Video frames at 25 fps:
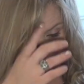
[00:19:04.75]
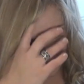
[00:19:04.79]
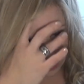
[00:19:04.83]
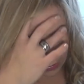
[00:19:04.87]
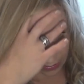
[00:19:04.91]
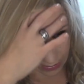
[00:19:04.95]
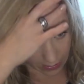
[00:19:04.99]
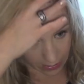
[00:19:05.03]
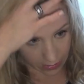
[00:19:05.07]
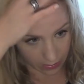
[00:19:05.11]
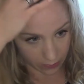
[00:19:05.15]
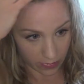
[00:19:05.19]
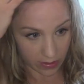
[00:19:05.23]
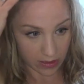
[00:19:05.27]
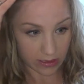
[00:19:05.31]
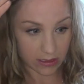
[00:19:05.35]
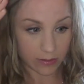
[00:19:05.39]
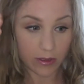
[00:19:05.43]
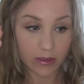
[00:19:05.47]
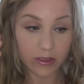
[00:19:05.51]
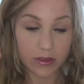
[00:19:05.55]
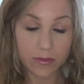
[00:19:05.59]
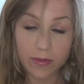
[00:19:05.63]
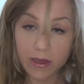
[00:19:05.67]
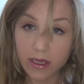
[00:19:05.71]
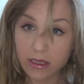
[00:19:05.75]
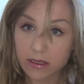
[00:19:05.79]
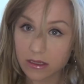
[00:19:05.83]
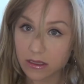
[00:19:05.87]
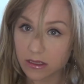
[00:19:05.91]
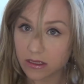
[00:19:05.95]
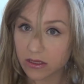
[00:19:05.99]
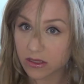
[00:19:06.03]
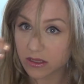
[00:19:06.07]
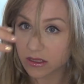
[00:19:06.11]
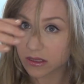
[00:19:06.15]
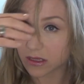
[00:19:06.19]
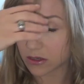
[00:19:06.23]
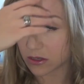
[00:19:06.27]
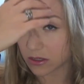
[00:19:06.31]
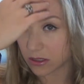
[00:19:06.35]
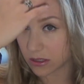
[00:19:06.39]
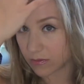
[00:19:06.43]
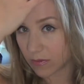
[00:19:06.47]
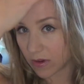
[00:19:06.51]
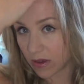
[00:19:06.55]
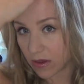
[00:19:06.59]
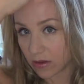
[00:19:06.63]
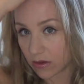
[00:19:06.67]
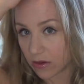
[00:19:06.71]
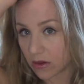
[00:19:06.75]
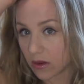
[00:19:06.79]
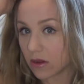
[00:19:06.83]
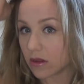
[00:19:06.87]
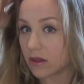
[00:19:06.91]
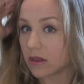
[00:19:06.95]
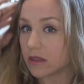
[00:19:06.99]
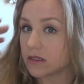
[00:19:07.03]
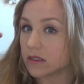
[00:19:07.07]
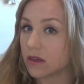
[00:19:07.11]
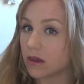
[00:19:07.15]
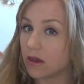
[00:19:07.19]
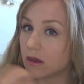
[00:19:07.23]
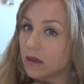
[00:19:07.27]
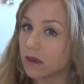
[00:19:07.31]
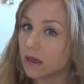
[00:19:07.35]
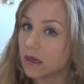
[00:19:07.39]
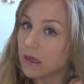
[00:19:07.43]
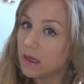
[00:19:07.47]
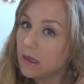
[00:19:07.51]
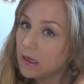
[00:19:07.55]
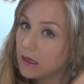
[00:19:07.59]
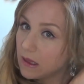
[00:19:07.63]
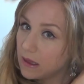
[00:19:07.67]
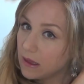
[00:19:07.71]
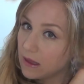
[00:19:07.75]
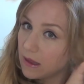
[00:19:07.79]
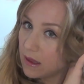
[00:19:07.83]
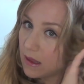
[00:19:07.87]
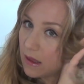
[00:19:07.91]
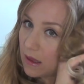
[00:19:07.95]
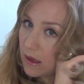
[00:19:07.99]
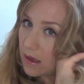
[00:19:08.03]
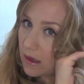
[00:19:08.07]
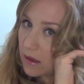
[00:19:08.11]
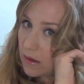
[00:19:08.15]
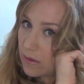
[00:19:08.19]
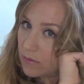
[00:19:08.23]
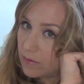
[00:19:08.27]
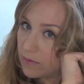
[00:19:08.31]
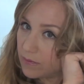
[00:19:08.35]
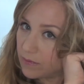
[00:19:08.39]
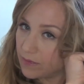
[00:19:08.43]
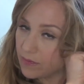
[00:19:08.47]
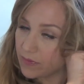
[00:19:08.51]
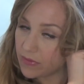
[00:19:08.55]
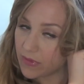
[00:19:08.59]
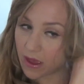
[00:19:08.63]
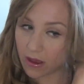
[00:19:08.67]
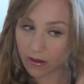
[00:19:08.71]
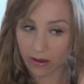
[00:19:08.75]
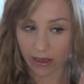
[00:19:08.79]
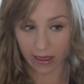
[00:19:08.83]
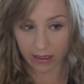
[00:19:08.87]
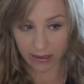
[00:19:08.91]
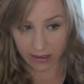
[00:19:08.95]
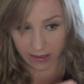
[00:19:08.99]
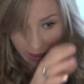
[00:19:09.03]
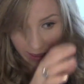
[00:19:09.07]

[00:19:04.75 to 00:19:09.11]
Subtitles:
And especially because it's such a small curling tong, I'll get